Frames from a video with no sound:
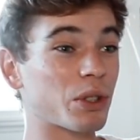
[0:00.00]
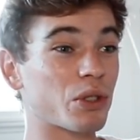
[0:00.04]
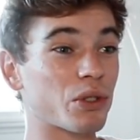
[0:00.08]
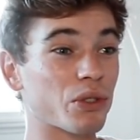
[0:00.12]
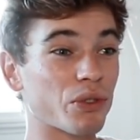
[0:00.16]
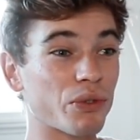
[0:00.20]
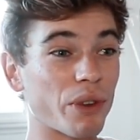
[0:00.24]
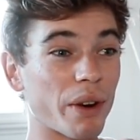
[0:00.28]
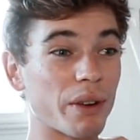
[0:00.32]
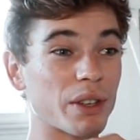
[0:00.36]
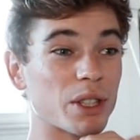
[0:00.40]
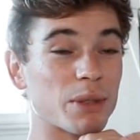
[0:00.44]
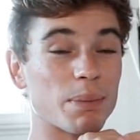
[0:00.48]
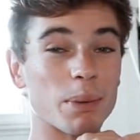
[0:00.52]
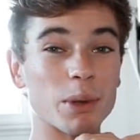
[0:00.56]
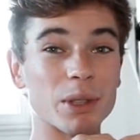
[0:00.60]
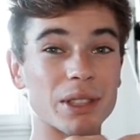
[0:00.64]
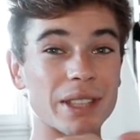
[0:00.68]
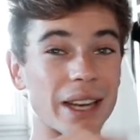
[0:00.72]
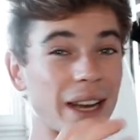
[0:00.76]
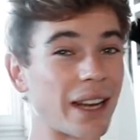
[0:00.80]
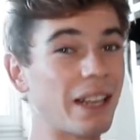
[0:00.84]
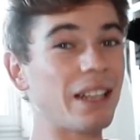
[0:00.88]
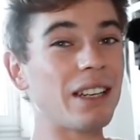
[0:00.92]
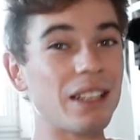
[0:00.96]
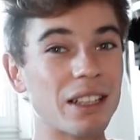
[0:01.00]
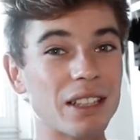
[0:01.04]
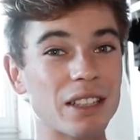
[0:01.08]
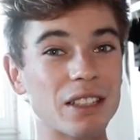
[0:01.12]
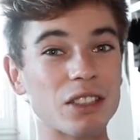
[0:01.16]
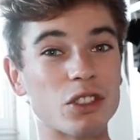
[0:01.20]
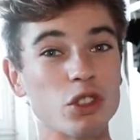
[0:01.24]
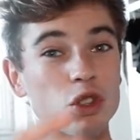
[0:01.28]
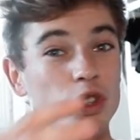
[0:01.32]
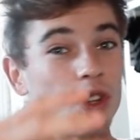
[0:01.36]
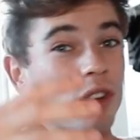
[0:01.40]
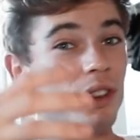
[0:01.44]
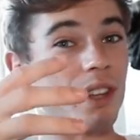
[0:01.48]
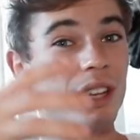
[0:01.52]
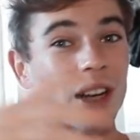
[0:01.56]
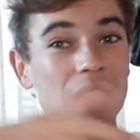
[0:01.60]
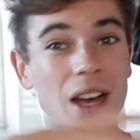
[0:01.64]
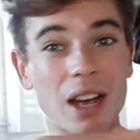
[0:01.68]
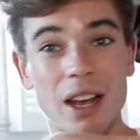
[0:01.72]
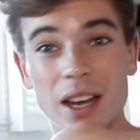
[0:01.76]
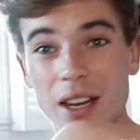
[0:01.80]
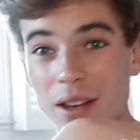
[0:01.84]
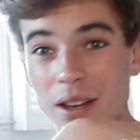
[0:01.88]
which was very spontaneous. Not that